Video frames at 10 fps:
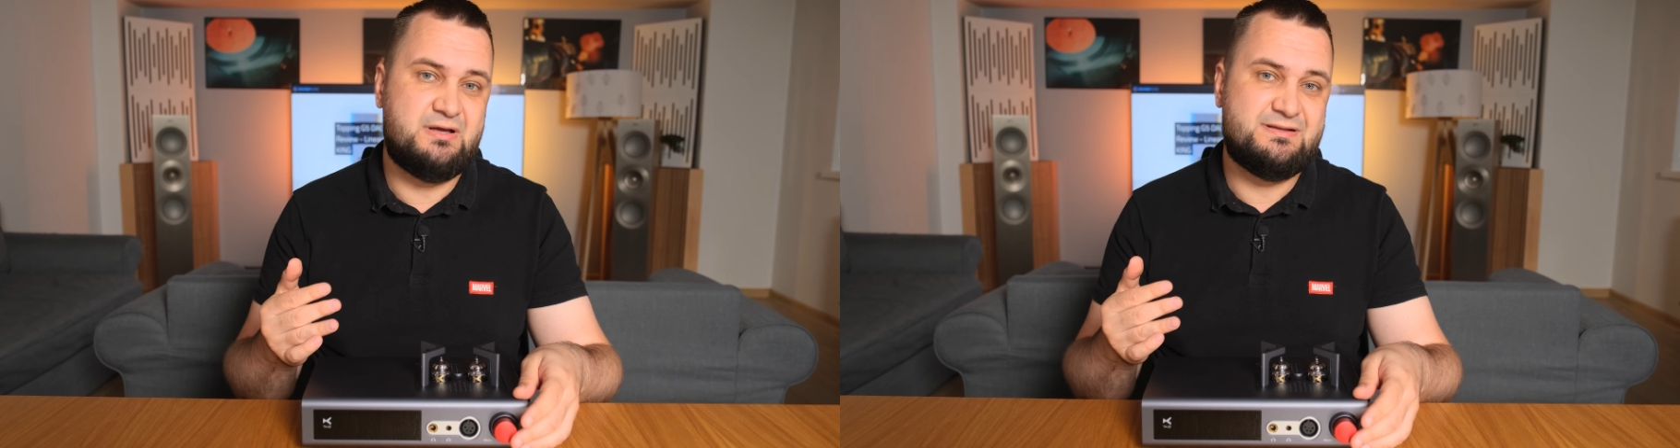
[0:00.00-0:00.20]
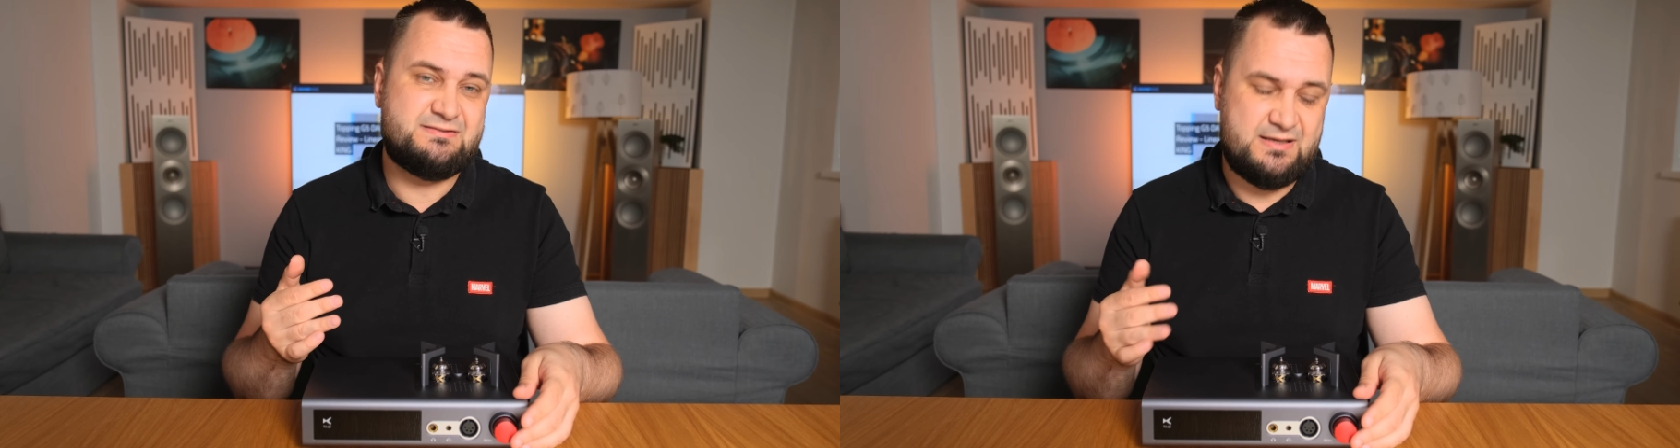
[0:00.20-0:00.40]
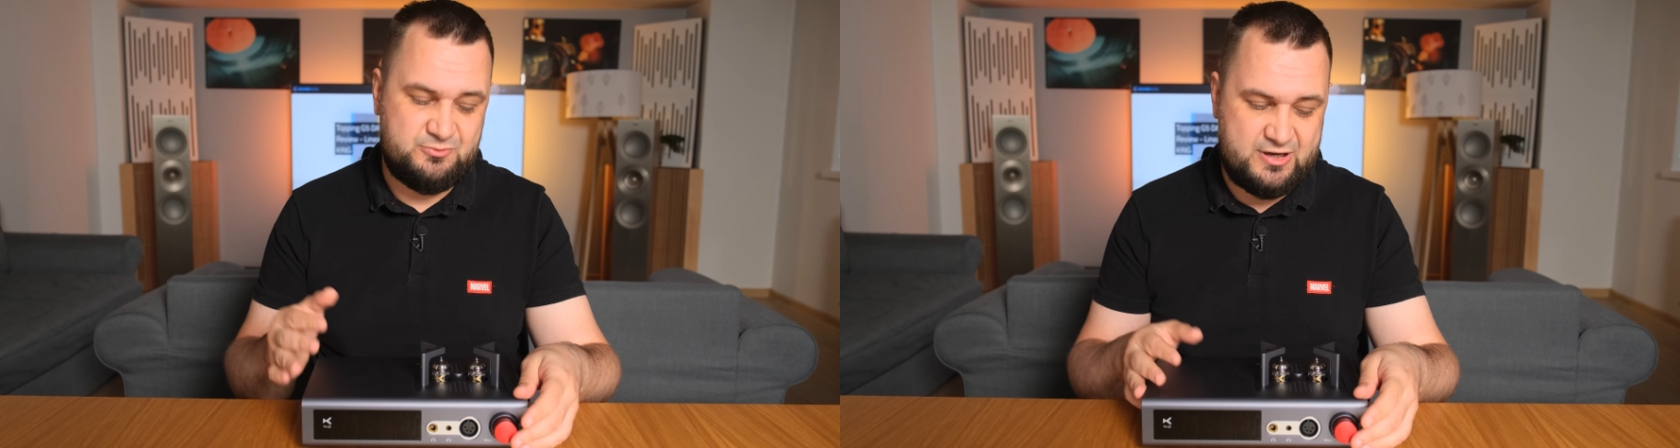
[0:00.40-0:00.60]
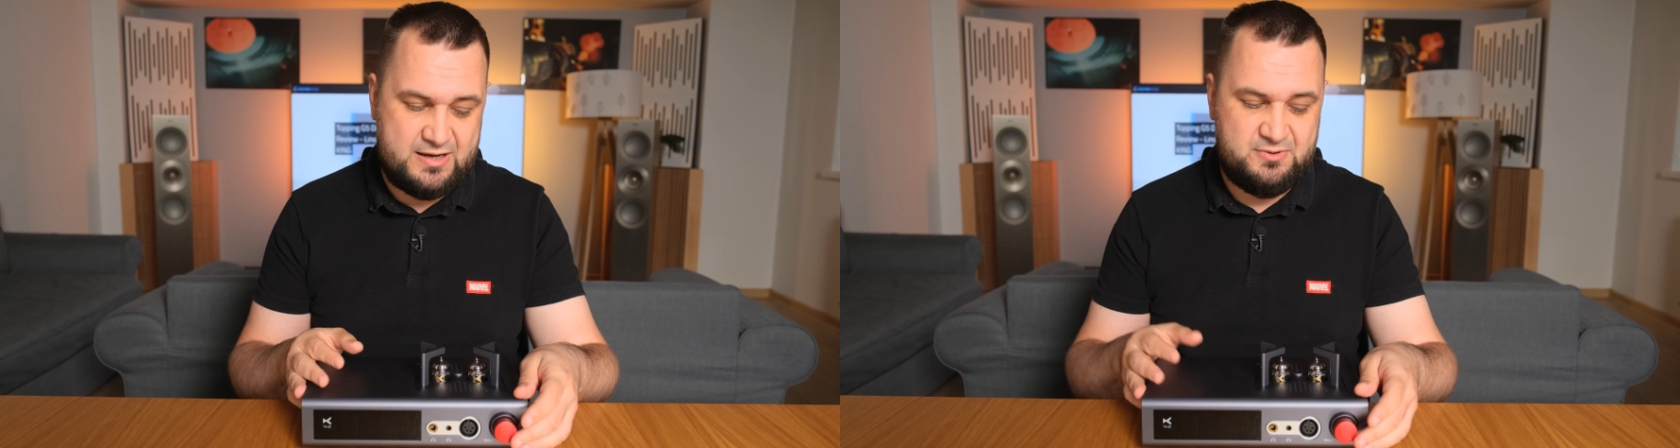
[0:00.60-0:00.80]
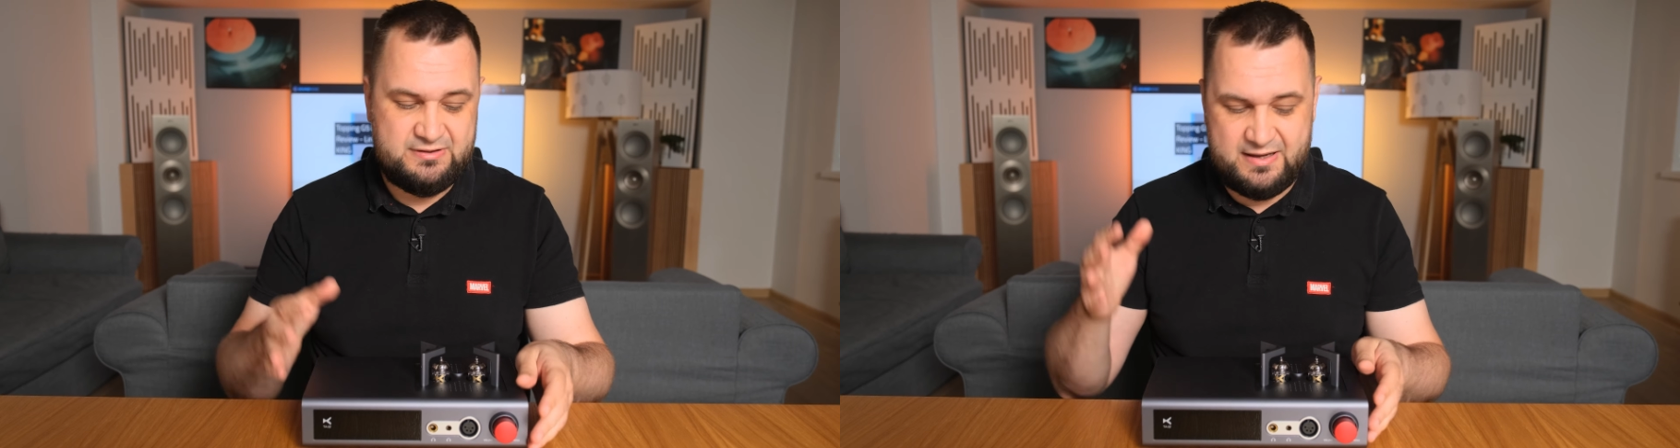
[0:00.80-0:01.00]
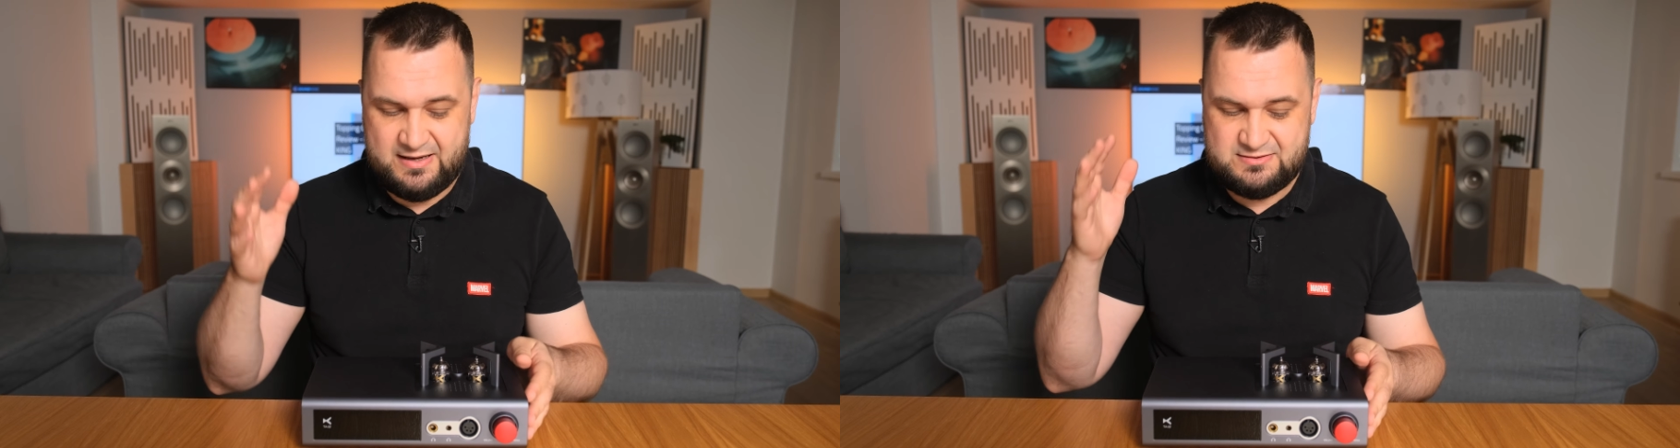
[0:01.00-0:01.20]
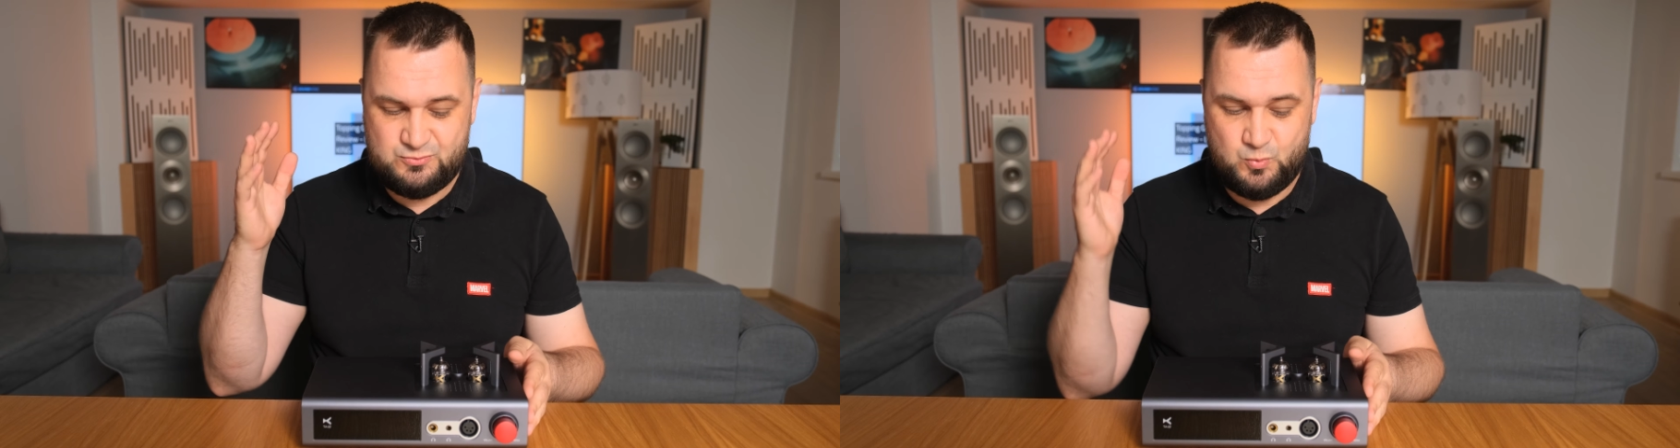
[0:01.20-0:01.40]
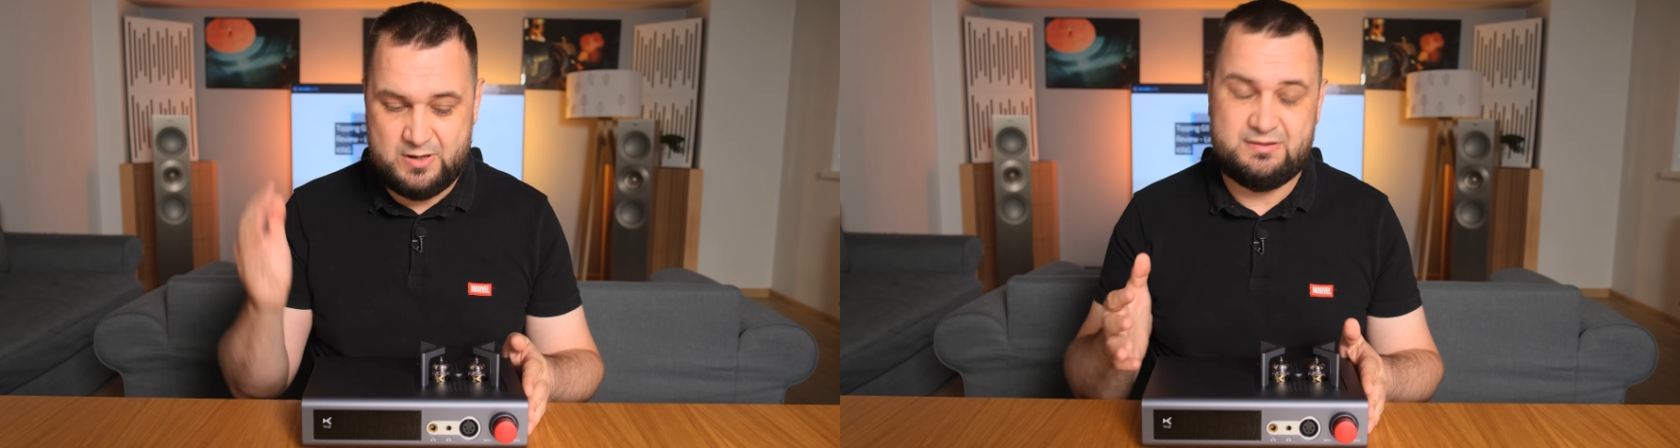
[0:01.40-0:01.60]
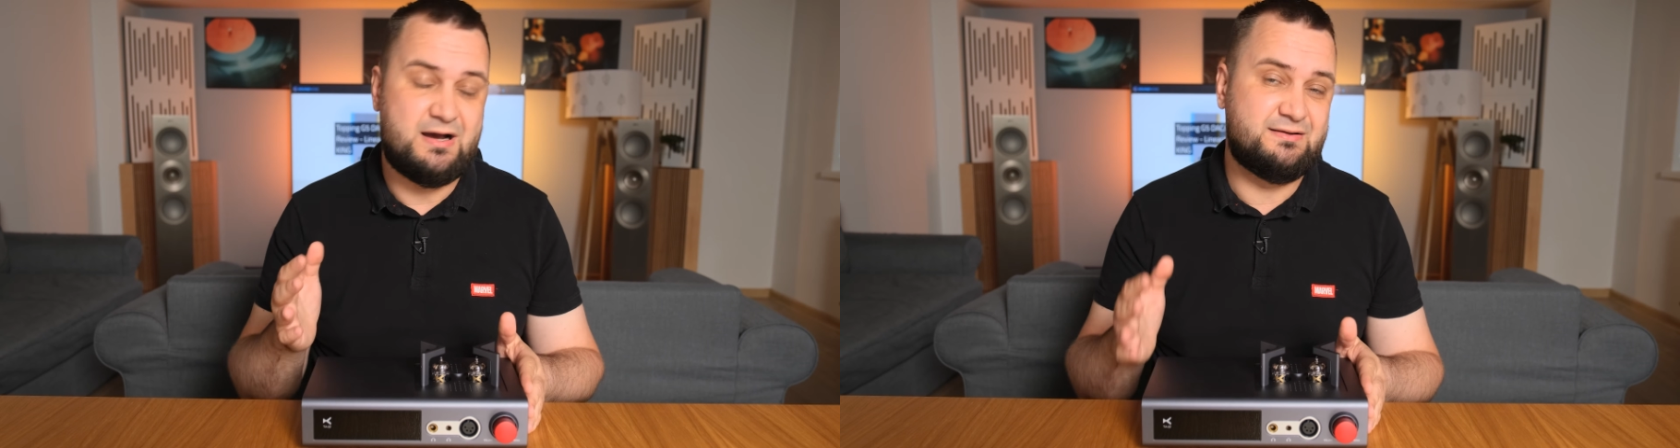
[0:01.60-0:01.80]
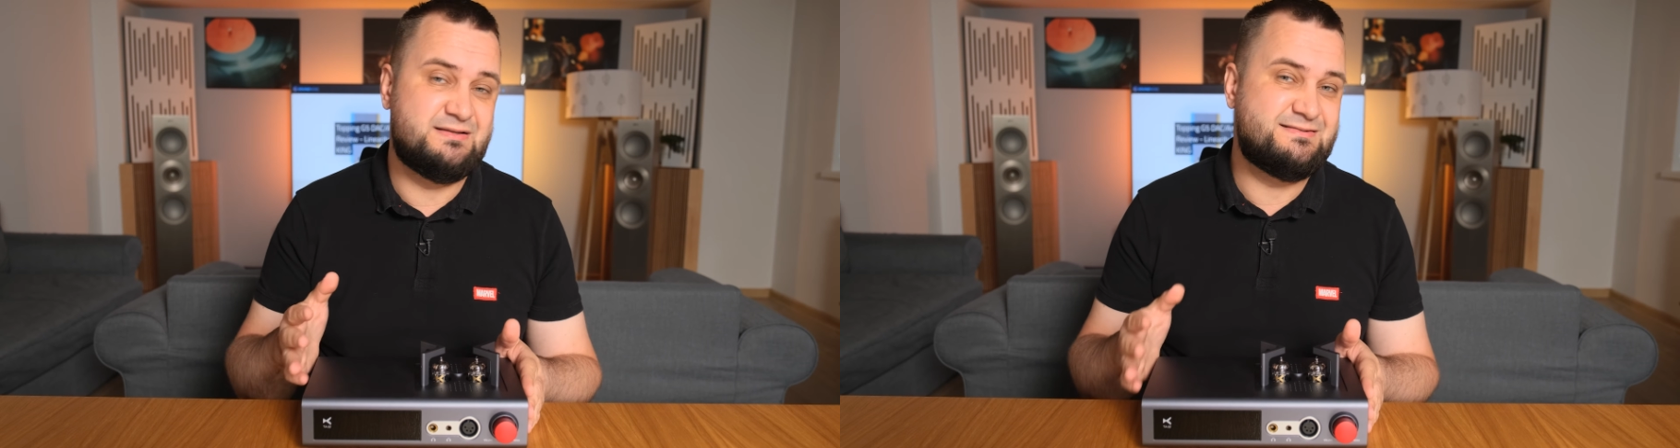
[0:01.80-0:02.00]
at the same time, it has
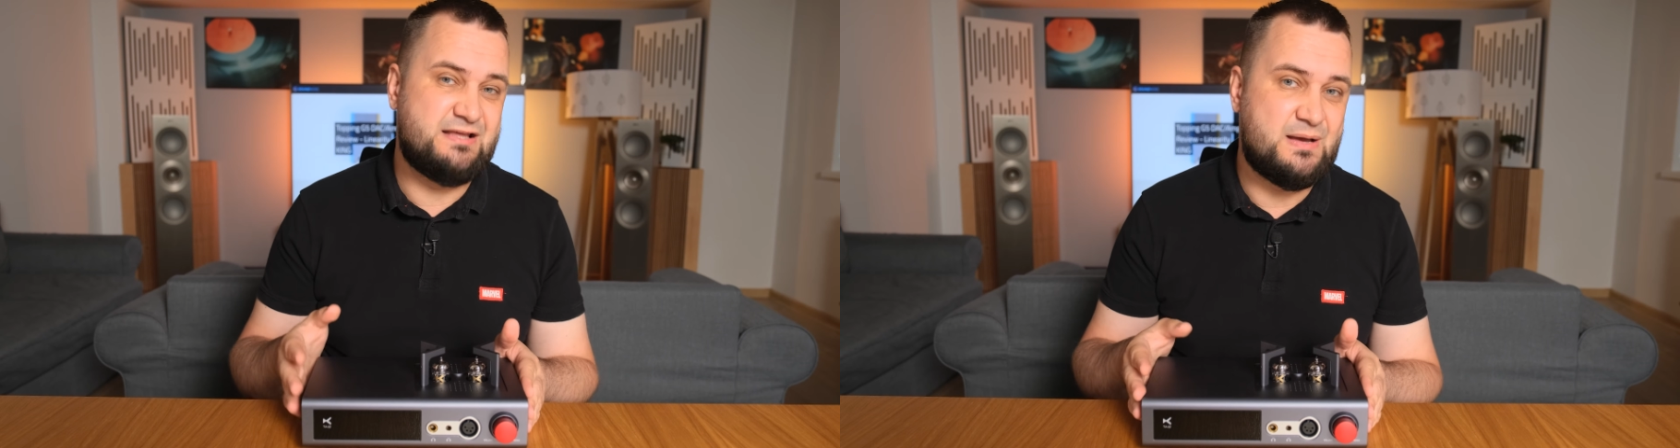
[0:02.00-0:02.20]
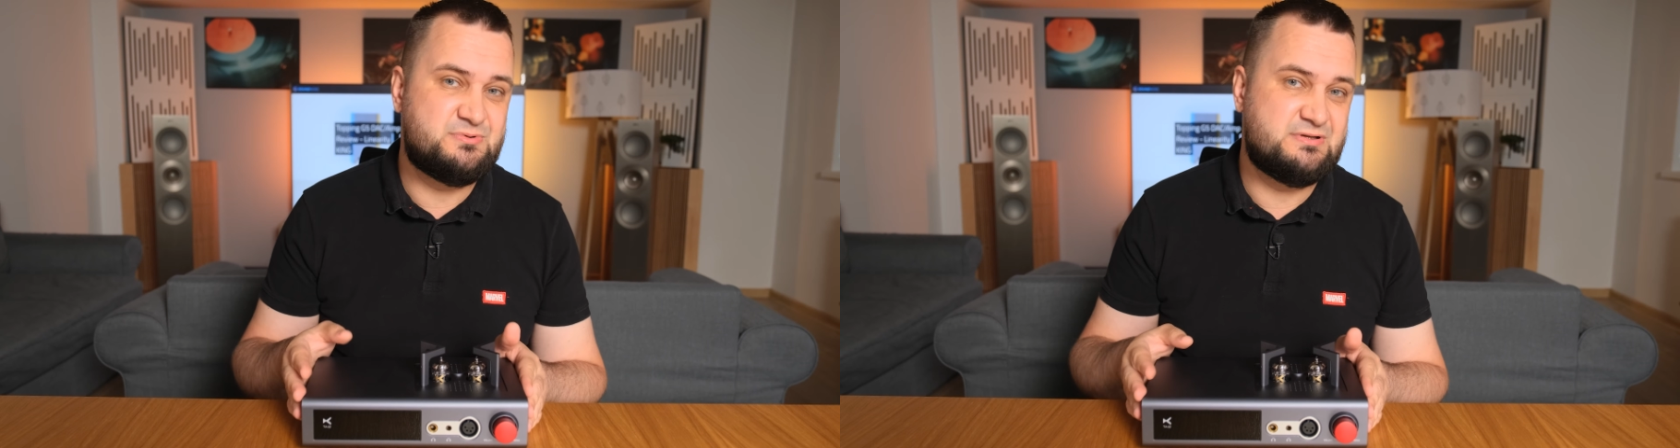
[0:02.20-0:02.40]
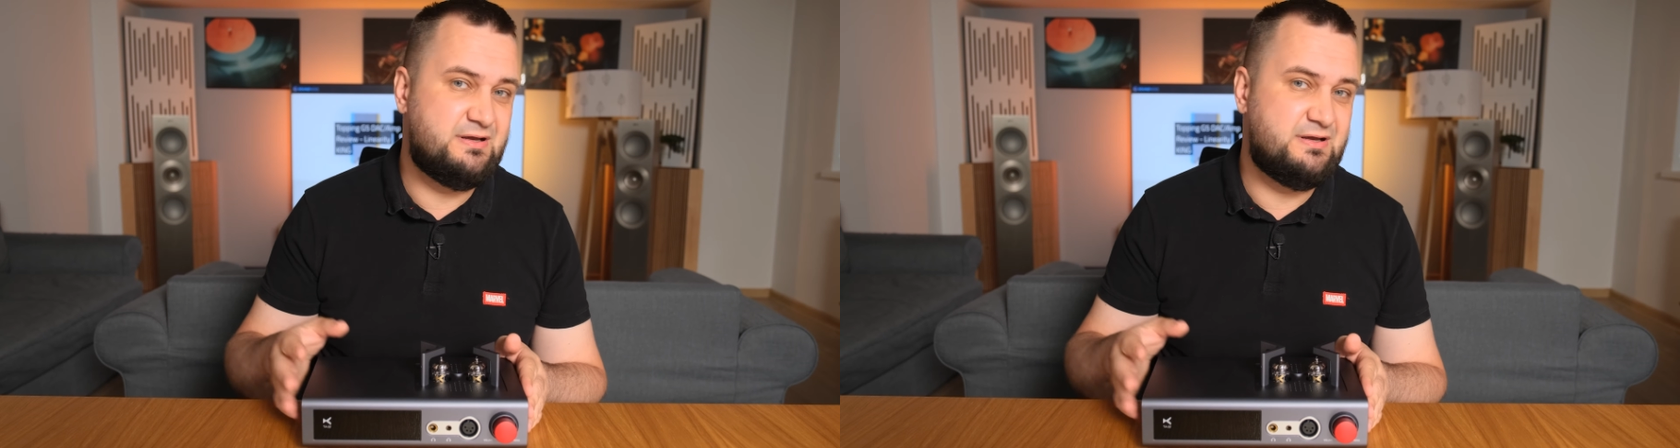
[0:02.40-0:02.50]
100 steps